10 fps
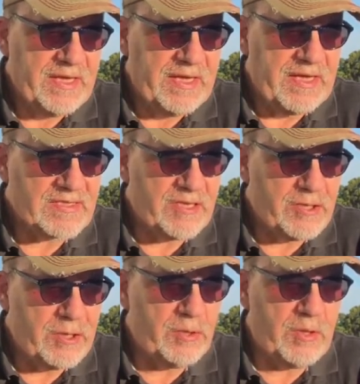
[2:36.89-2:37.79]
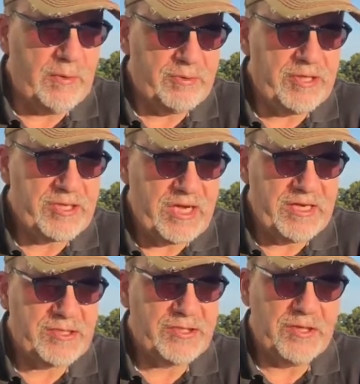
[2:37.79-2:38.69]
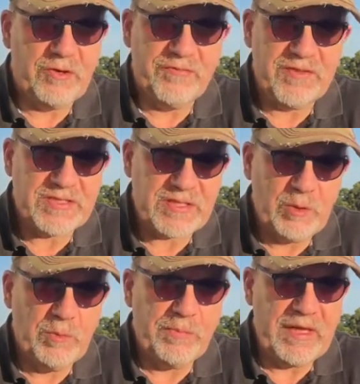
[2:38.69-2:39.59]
He has a new appreciation of the scope